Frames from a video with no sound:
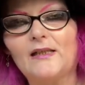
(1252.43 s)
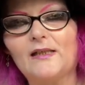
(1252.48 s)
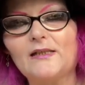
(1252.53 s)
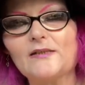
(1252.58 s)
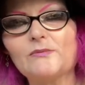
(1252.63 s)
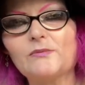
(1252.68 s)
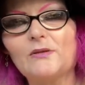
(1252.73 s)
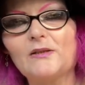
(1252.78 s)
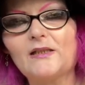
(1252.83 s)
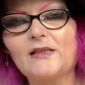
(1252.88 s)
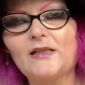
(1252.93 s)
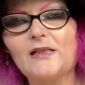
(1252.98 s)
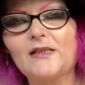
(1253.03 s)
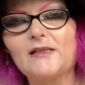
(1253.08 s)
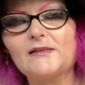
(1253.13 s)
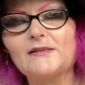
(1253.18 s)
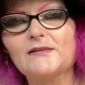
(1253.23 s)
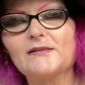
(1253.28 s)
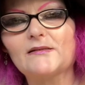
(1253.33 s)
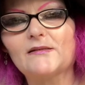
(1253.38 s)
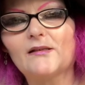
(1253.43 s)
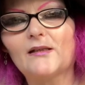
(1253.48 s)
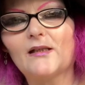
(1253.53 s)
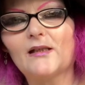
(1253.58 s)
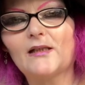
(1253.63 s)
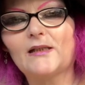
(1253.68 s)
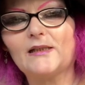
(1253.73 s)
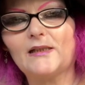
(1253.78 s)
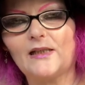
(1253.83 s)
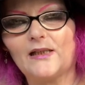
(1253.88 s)
is what it is
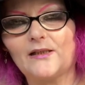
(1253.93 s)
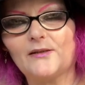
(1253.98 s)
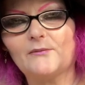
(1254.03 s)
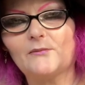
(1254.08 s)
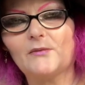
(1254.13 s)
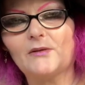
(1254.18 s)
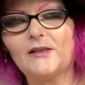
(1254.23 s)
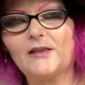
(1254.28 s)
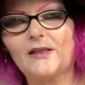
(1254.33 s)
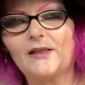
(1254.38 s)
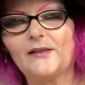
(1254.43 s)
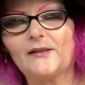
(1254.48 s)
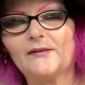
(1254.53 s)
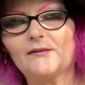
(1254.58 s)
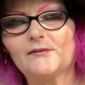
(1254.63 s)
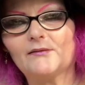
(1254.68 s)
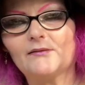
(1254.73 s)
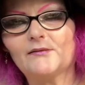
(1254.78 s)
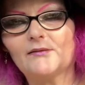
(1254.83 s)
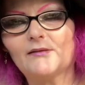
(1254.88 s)
and it ain't what it ain't.